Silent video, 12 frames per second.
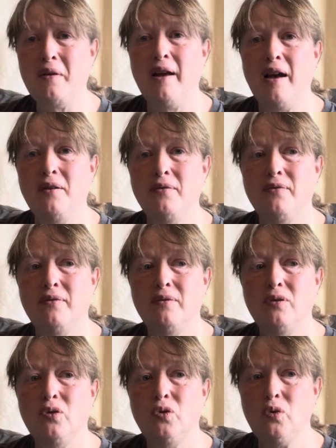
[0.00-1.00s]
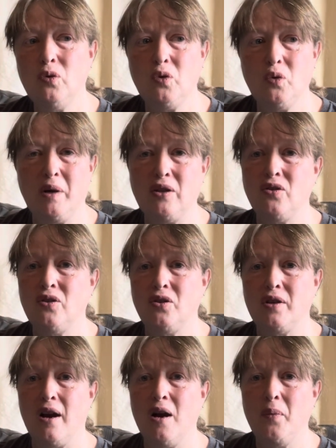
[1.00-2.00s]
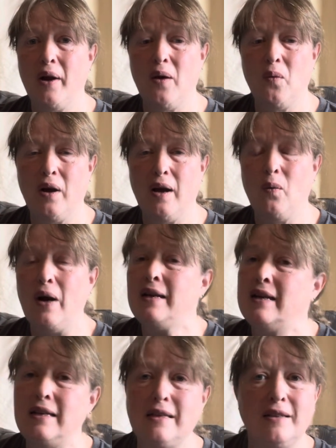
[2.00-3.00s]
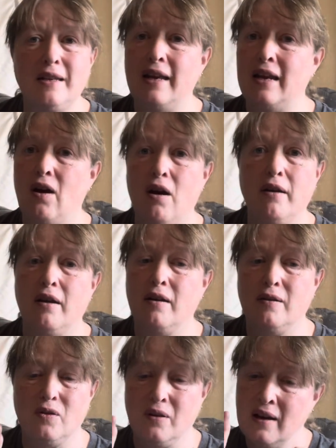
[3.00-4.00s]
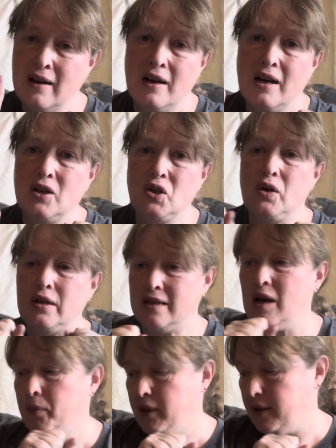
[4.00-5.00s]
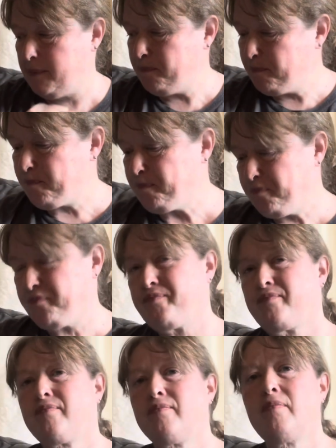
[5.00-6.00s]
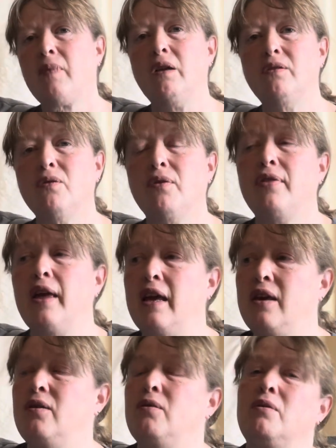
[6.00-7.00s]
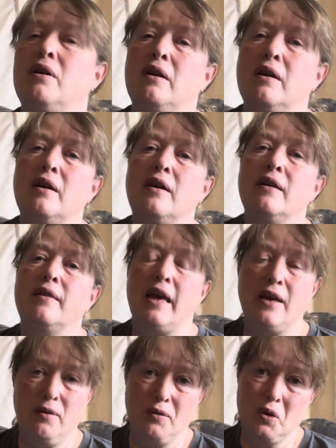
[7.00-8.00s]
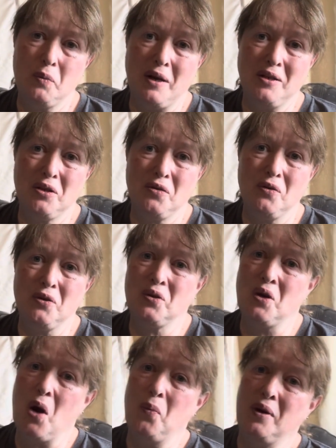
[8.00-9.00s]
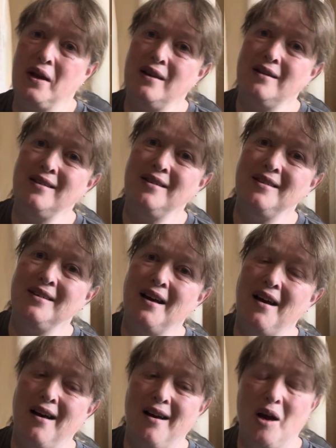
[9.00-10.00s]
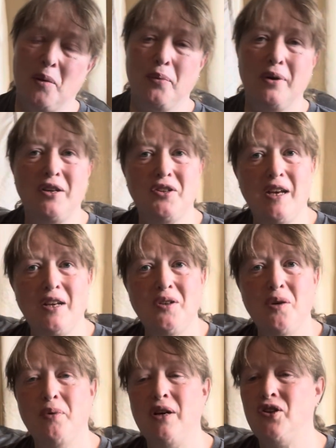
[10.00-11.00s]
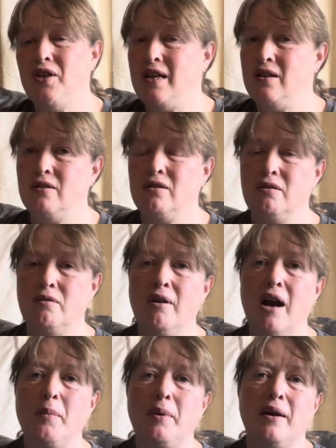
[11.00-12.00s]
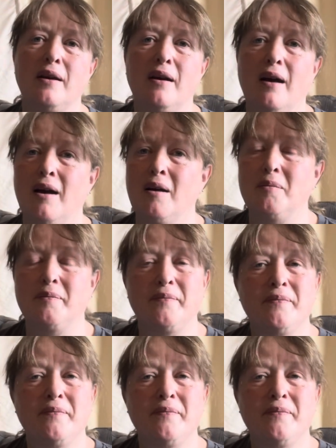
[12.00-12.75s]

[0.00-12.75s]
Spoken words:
have too much to share, but I wanted at least to get on here and show you something. So thank you so much for stopping in. I appreciate you subscribing. Tell